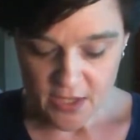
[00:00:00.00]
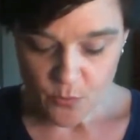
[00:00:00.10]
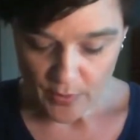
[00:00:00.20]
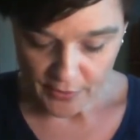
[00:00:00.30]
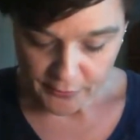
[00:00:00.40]

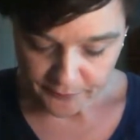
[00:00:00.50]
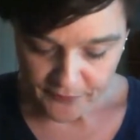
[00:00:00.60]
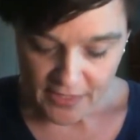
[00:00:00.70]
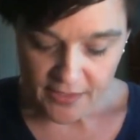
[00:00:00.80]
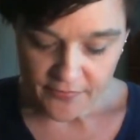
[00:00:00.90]
Well,
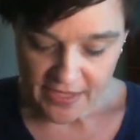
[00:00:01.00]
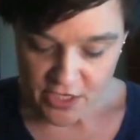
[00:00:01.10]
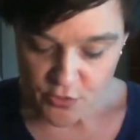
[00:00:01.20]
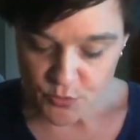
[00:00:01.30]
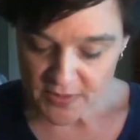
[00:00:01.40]
they
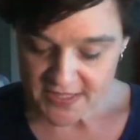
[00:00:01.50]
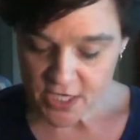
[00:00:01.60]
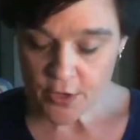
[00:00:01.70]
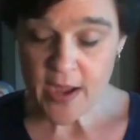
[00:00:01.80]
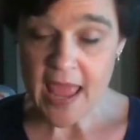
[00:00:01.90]
use what's
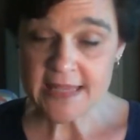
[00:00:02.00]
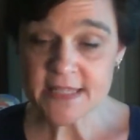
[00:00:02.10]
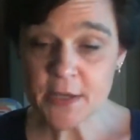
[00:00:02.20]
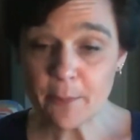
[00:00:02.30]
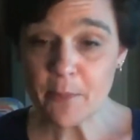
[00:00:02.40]
known as
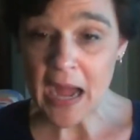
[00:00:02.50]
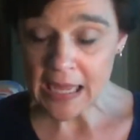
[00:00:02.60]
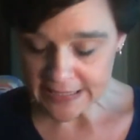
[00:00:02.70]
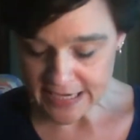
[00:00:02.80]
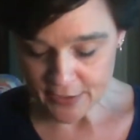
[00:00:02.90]
the
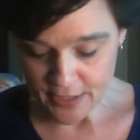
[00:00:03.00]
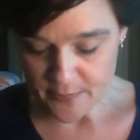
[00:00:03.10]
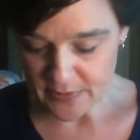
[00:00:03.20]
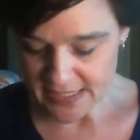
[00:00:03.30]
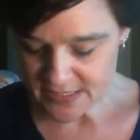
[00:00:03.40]
binary
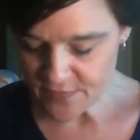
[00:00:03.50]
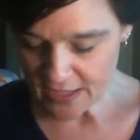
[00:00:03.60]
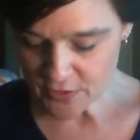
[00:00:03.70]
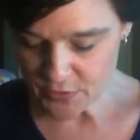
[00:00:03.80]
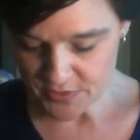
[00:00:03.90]
place
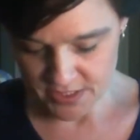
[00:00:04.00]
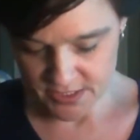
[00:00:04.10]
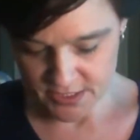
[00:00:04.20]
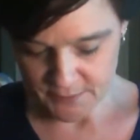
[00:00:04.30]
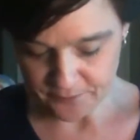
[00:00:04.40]
value
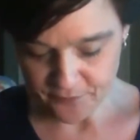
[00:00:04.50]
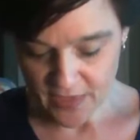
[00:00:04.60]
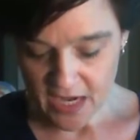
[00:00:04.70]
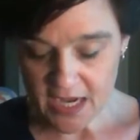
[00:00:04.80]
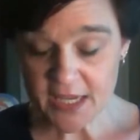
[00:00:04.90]
system.
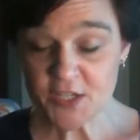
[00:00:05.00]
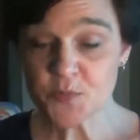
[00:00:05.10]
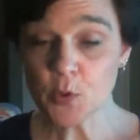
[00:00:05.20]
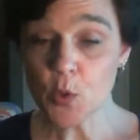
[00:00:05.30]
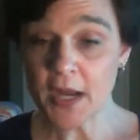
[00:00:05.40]

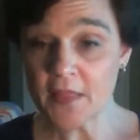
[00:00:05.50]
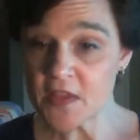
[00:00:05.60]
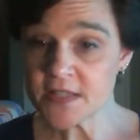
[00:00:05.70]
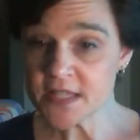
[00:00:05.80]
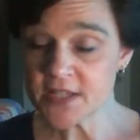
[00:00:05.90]
Exploring
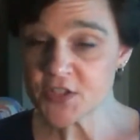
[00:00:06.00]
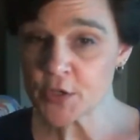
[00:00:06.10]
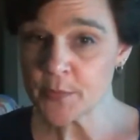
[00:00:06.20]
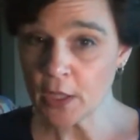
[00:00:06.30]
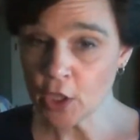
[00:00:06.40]
this
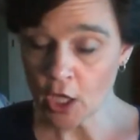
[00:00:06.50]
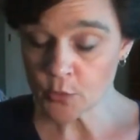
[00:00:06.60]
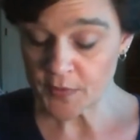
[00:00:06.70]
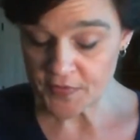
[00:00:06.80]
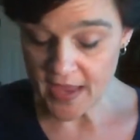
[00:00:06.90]
system along
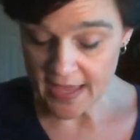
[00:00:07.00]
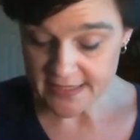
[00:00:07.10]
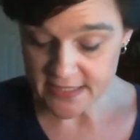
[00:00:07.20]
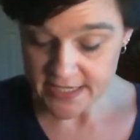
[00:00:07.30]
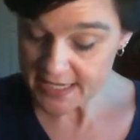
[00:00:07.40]
with the
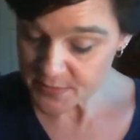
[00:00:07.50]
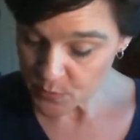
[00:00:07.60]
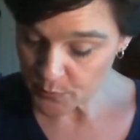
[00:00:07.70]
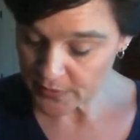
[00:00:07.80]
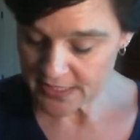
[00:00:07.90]

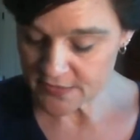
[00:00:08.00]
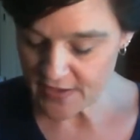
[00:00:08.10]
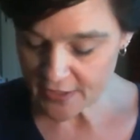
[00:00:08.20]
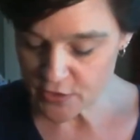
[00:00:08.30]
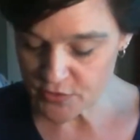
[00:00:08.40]
hexadecimal place
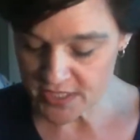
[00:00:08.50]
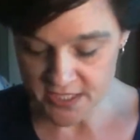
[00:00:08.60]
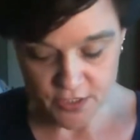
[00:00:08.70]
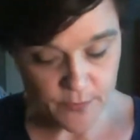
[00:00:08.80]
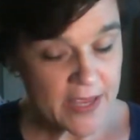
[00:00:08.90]
value
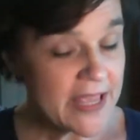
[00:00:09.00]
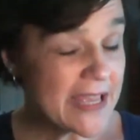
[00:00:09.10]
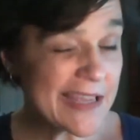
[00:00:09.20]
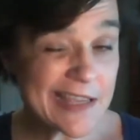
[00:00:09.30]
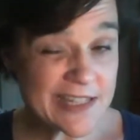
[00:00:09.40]
system
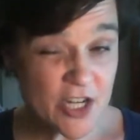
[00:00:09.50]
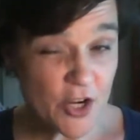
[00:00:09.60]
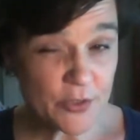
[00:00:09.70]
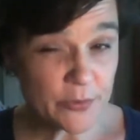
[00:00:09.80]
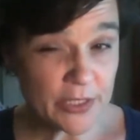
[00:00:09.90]
is not
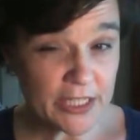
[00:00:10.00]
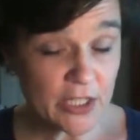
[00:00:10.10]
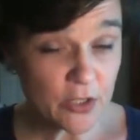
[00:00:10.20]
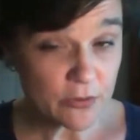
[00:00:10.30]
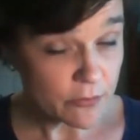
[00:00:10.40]
only
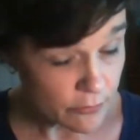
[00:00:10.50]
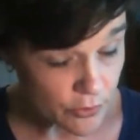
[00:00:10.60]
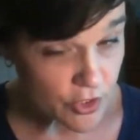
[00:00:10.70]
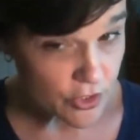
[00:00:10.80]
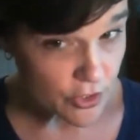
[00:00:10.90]

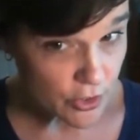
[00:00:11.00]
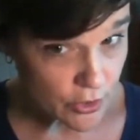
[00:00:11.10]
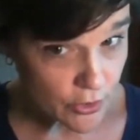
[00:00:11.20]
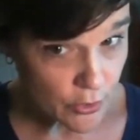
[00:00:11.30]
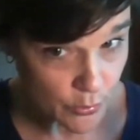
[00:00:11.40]

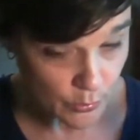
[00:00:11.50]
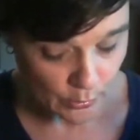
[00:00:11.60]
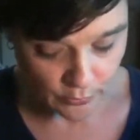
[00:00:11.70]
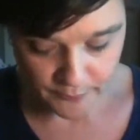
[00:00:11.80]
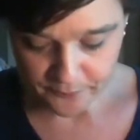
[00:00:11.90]

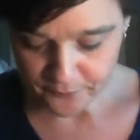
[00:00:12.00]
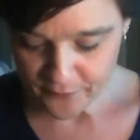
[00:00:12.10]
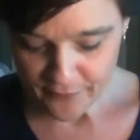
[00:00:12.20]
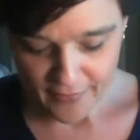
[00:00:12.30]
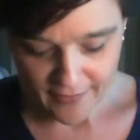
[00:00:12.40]
cool,
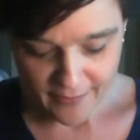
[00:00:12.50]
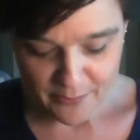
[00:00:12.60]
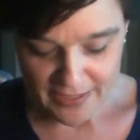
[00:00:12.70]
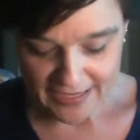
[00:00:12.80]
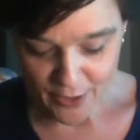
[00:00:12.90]

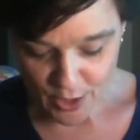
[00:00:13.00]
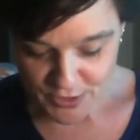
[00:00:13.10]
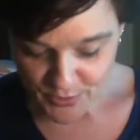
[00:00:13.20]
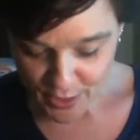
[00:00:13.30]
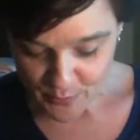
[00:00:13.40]
but it can
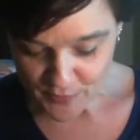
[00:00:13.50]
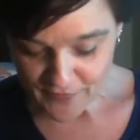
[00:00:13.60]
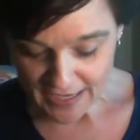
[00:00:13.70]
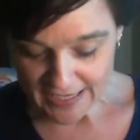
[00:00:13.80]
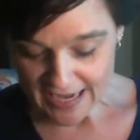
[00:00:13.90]
also help
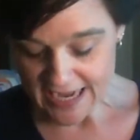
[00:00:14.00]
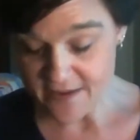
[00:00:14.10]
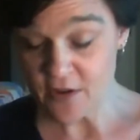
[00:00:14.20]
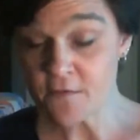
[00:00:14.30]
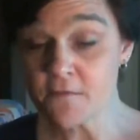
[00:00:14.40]
provide an
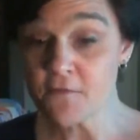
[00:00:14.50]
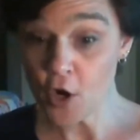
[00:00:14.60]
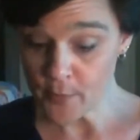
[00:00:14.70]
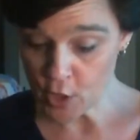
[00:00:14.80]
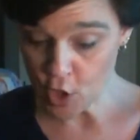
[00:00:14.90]
even
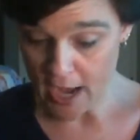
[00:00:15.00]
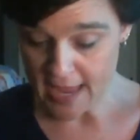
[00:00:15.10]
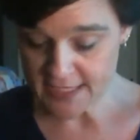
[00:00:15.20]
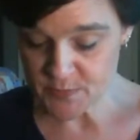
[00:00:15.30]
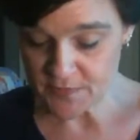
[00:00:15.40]
firmer
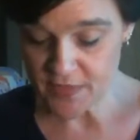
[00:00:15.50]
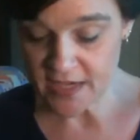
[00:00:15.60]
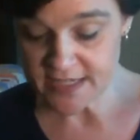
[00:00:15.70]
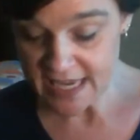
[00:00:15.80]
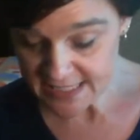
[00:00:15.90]
grasp of the
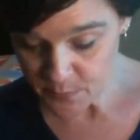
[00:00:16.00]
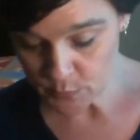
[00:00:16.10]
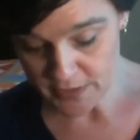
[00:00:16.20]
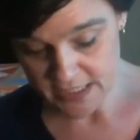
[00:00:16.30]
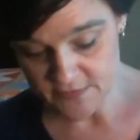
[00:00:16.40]
decimal
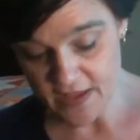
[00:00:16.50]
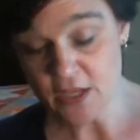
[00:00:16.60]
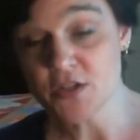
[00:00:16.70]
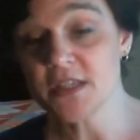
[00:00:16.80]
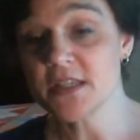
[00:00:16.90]
place
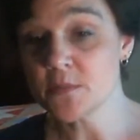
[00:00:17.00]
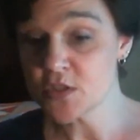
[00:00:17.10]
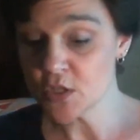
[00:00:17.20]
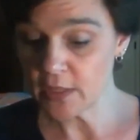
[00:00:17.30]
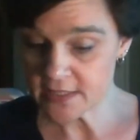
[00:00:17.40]
value system.
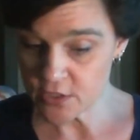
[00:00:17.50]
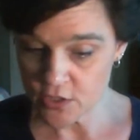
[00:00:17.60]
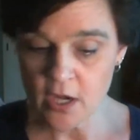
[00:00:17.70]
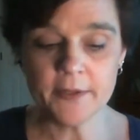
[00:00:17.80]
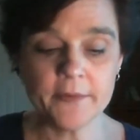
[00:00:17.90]
So let's look
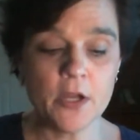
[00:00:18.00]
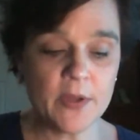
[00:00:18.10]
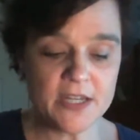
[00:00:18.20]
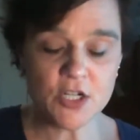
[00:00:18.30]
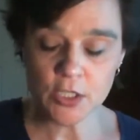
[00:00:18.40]
on. Okay,
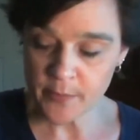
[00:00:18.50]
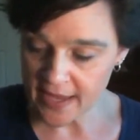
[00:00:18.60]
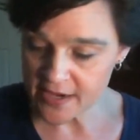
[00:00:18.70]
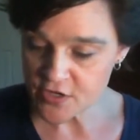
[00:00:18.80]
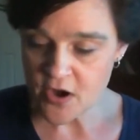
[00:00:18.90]
turn the
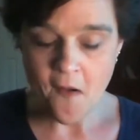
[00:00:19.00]
page.